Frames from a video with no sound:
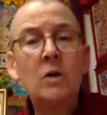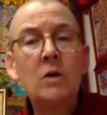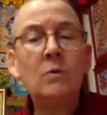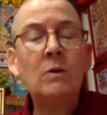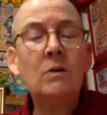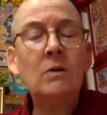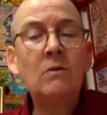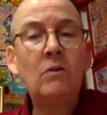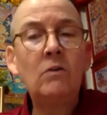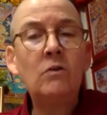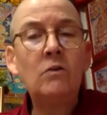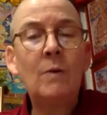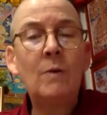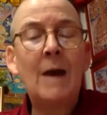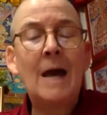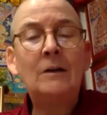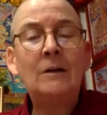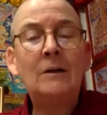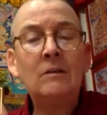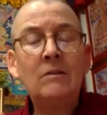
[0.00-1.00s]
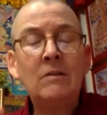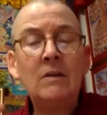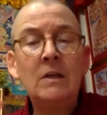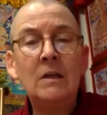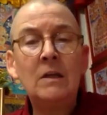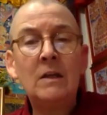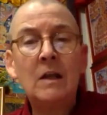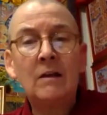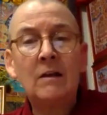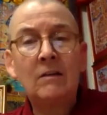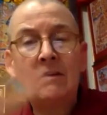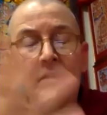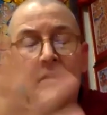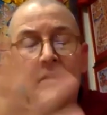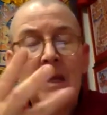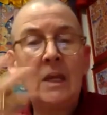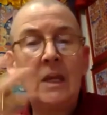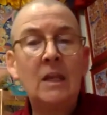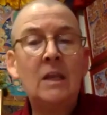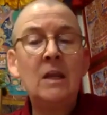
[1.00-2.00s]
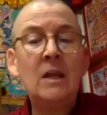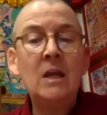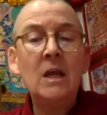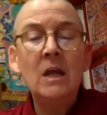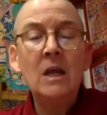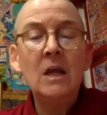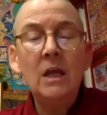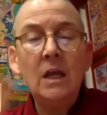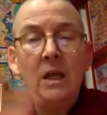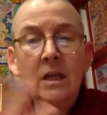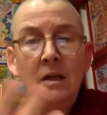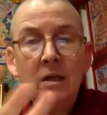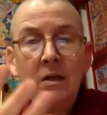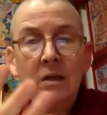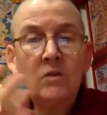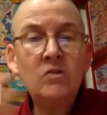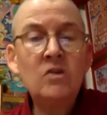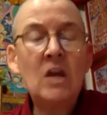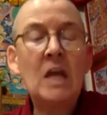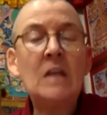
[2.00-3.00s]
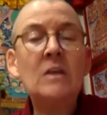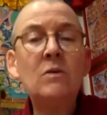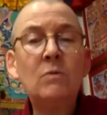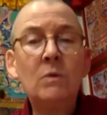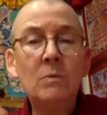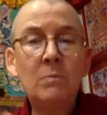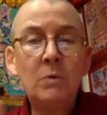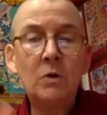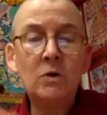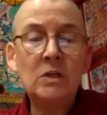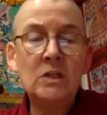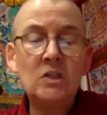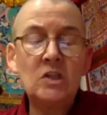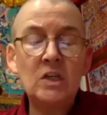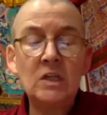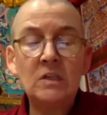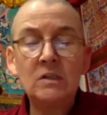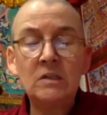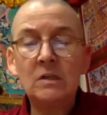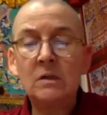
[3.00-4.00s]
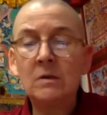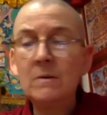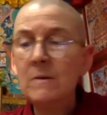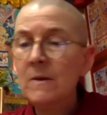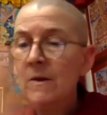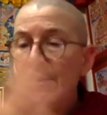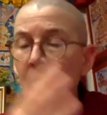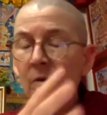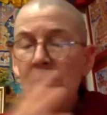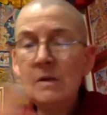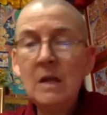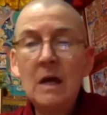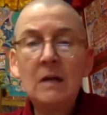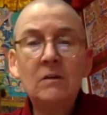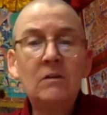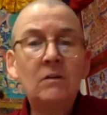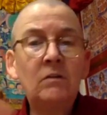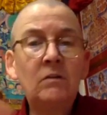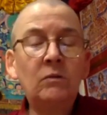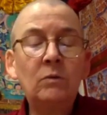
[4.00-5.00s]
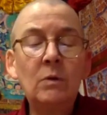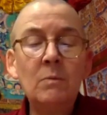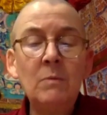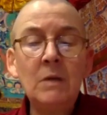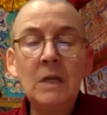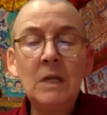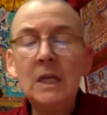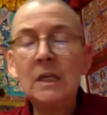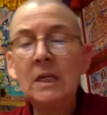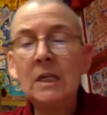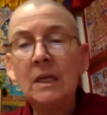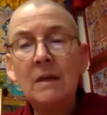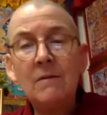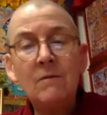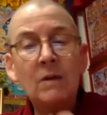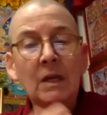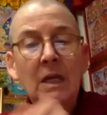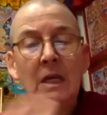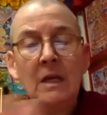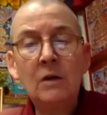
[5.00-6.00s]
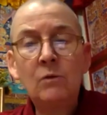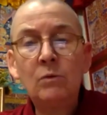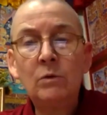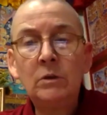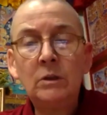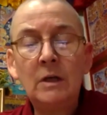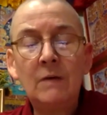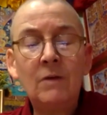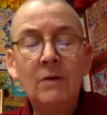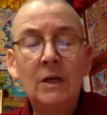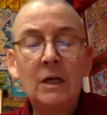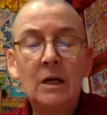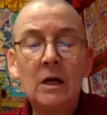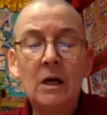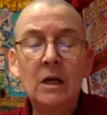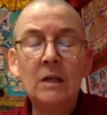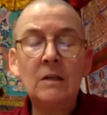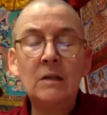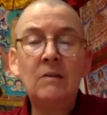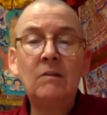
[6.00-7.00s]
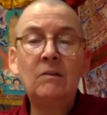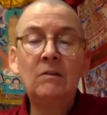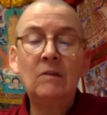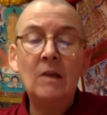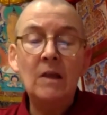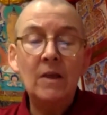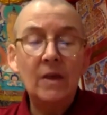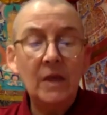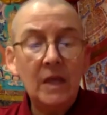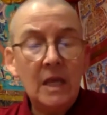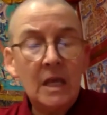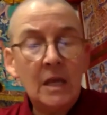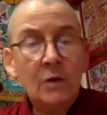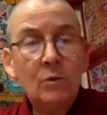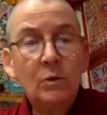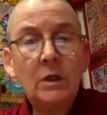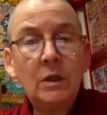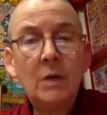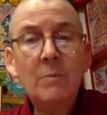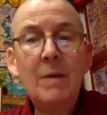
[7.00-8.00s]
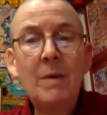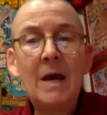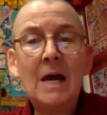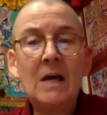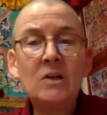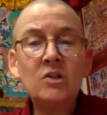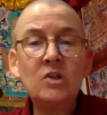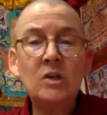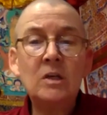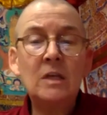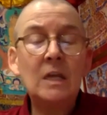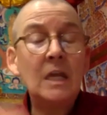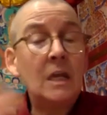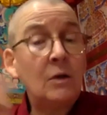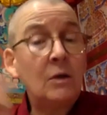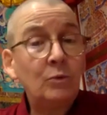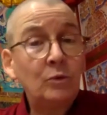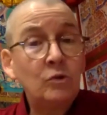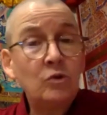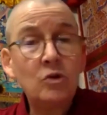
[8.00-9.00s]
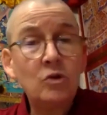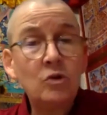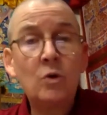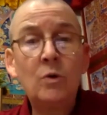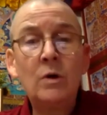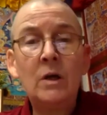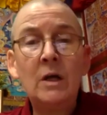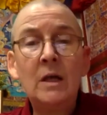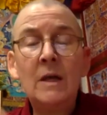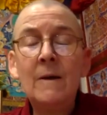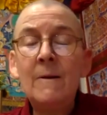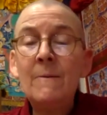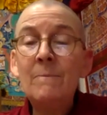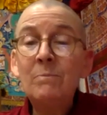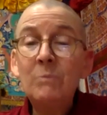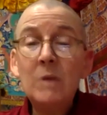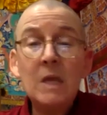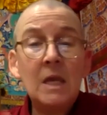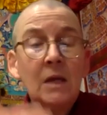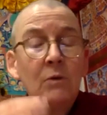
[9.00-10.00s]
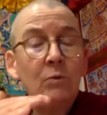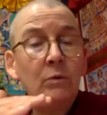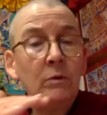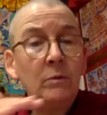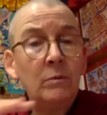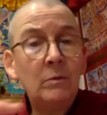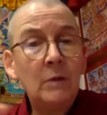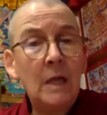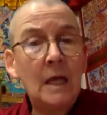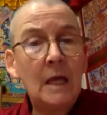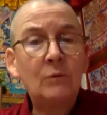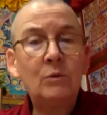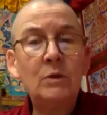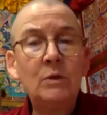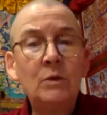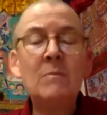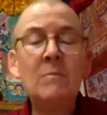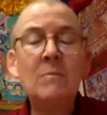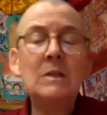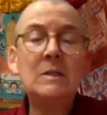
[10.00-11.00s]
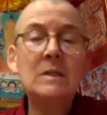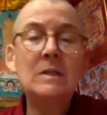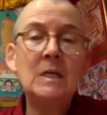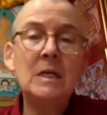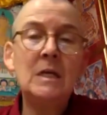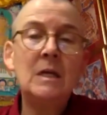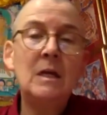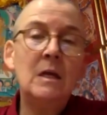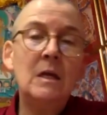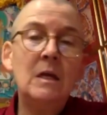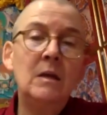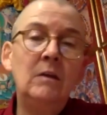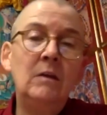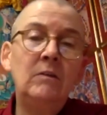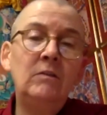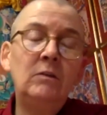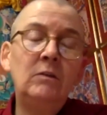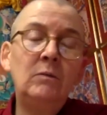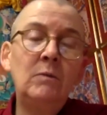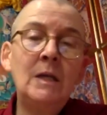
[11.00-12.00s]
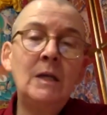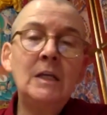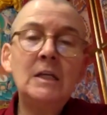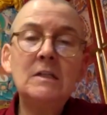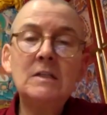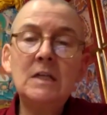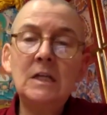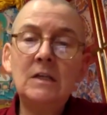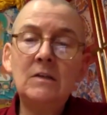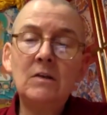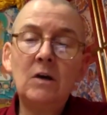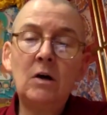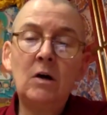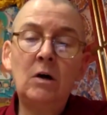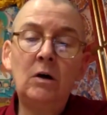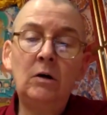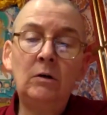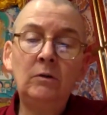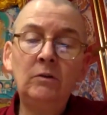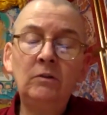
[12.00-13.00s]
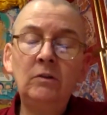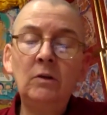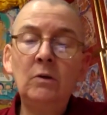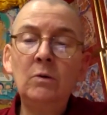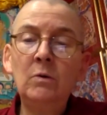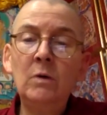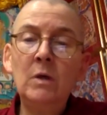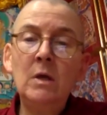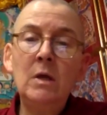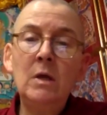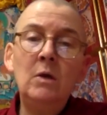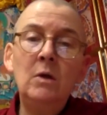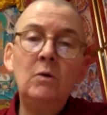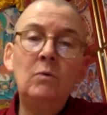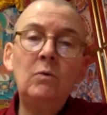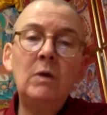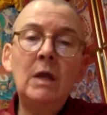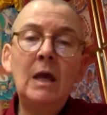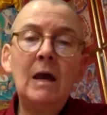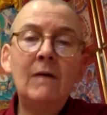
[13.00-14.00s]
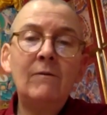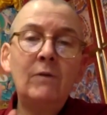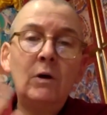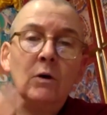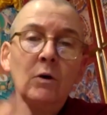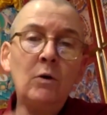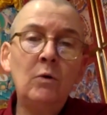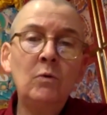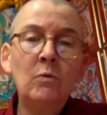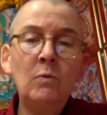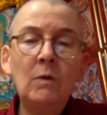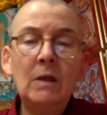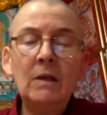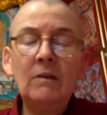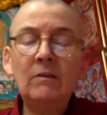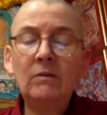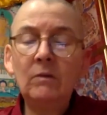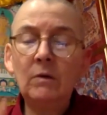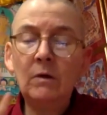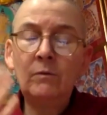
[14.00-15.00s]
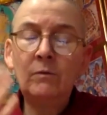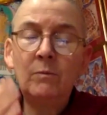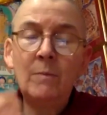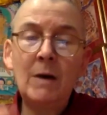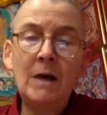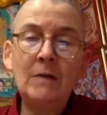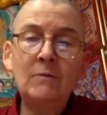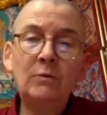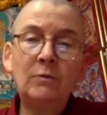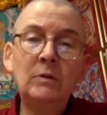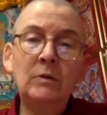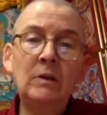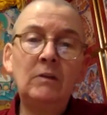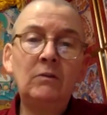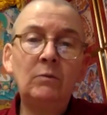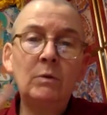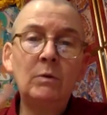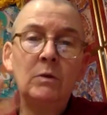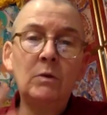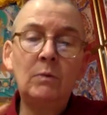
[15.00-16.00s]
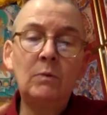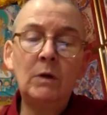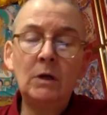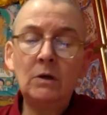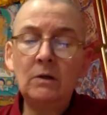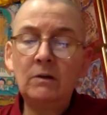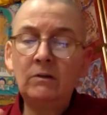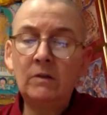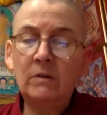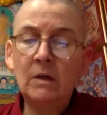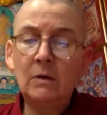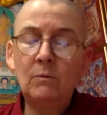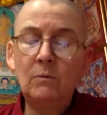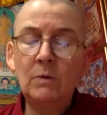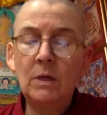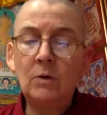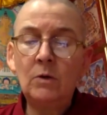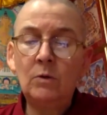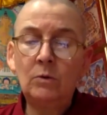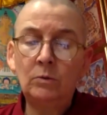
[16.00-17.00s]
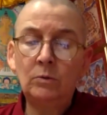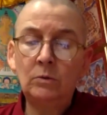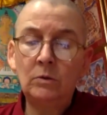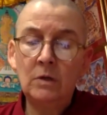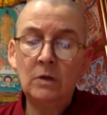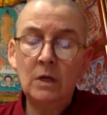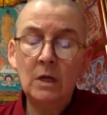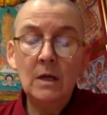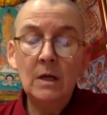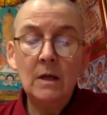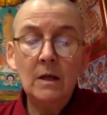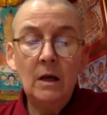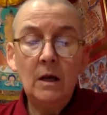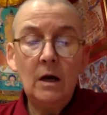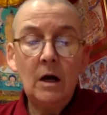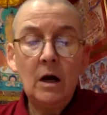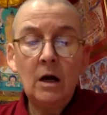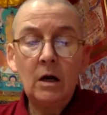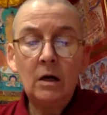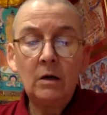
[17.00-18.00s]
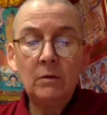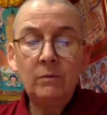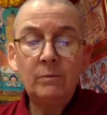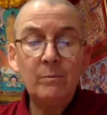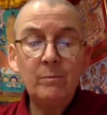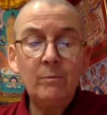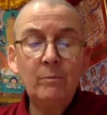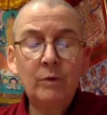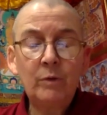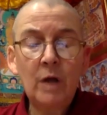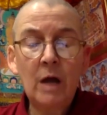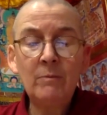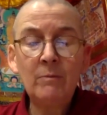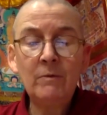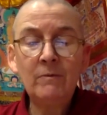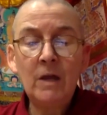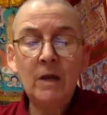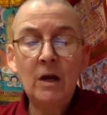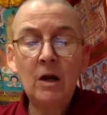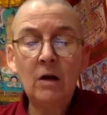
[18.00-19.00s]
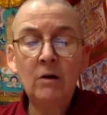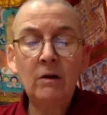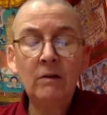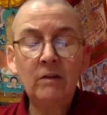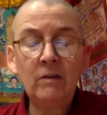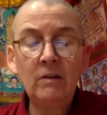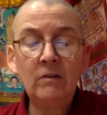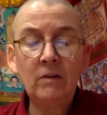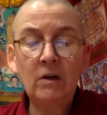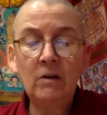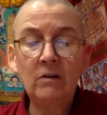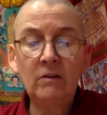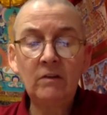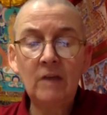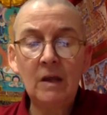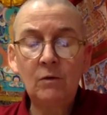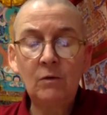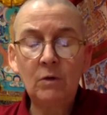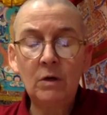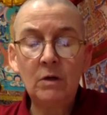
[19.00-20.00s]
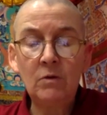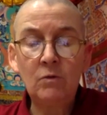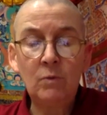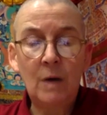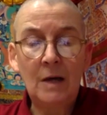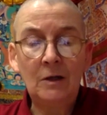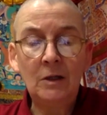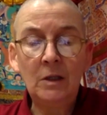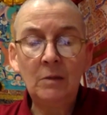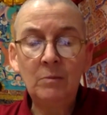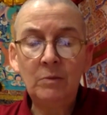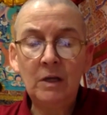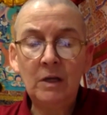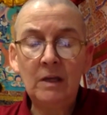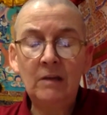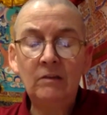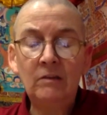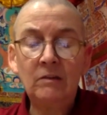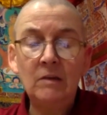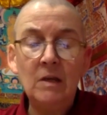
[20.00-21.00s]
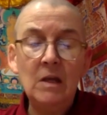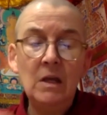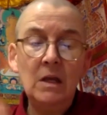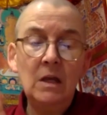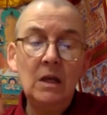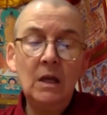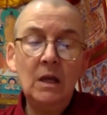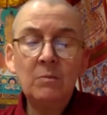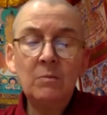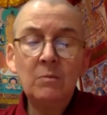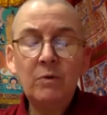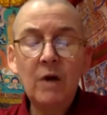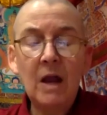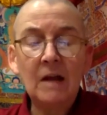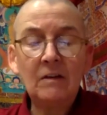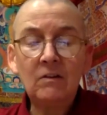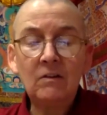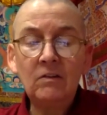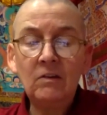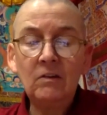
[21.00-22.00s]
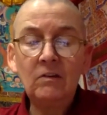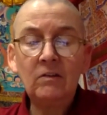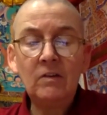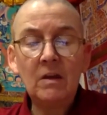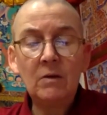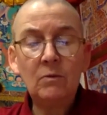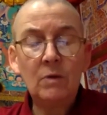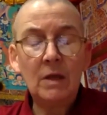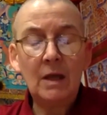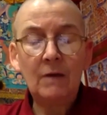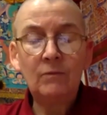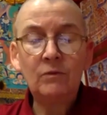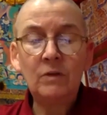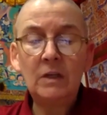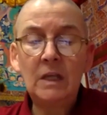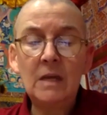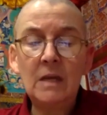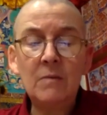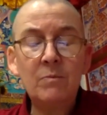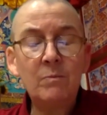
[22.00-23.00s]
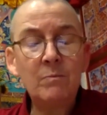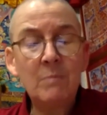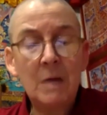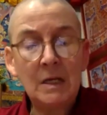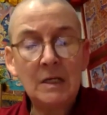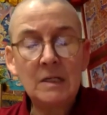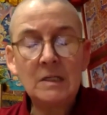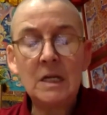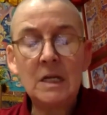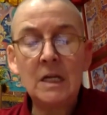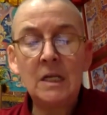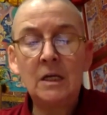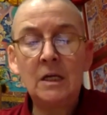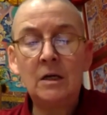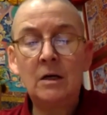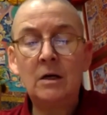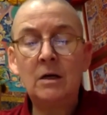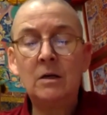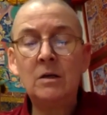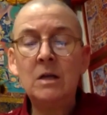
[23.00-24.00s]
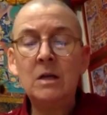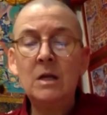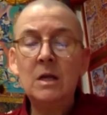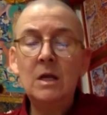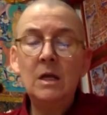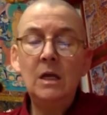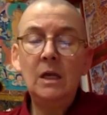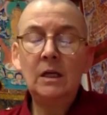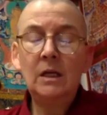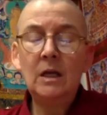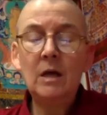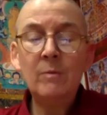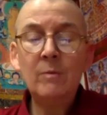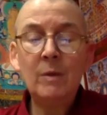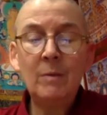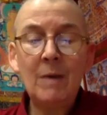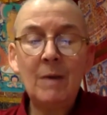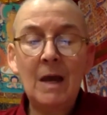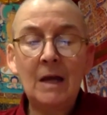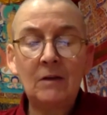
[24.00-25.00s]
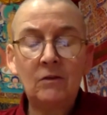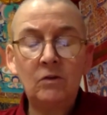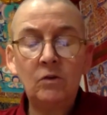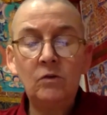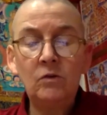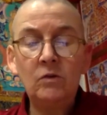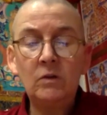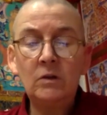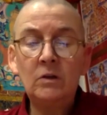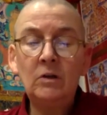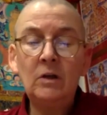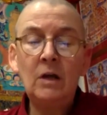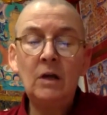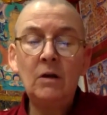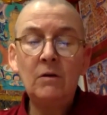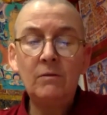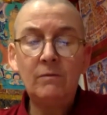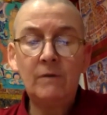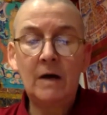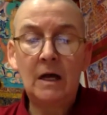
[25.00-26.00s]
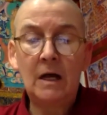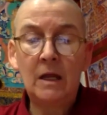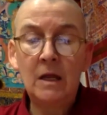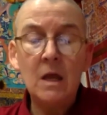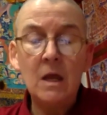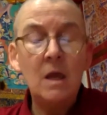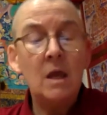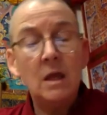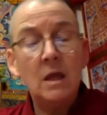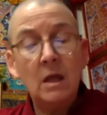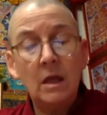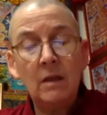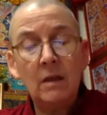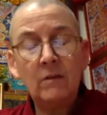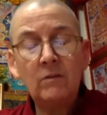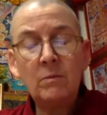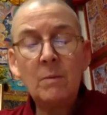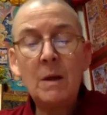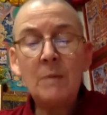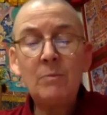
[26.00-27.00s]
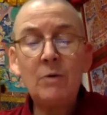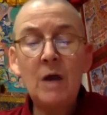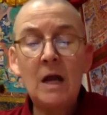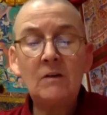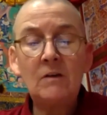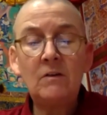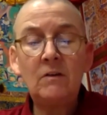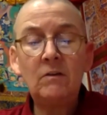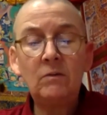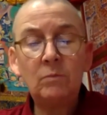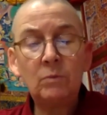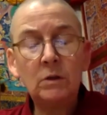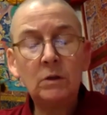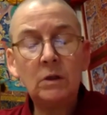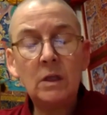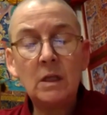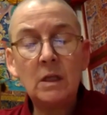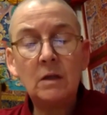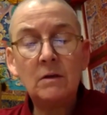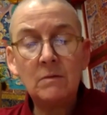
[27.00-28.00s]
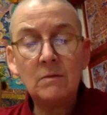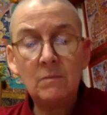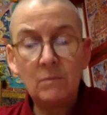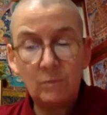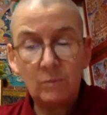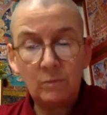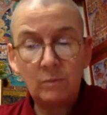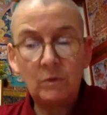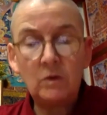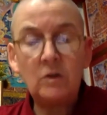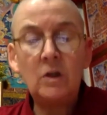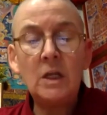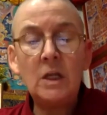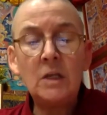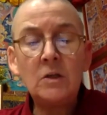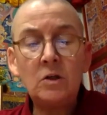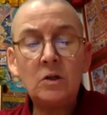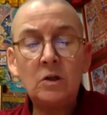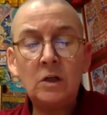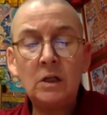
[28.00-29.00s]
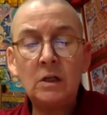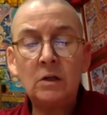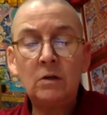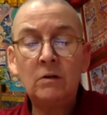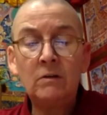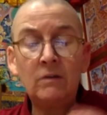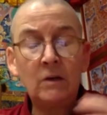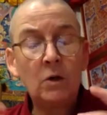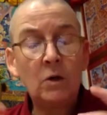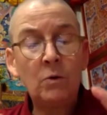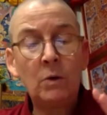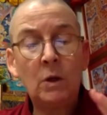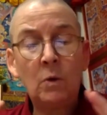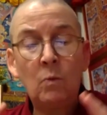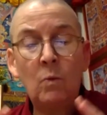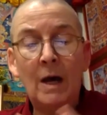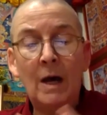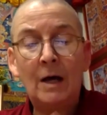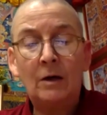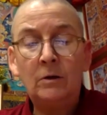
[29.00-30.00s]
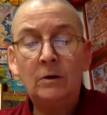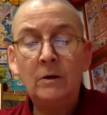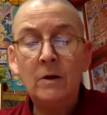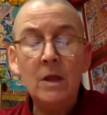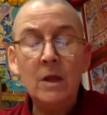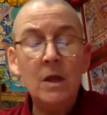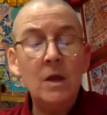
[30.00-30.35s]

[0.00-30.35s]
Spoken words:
go into duality and not stayed in a genuine bodhicitta, not discriminating, giving equal loving kindness, equal compassion, equal joy, equal equanimity, serenity to all? So we have our own ways of mindfulness with awareness that we hold our Brahma Viharas as our sacred dwelling place, and practices that we have to keep meditating on and coming back to clarify, is my practice really clean, clear? Is it going well?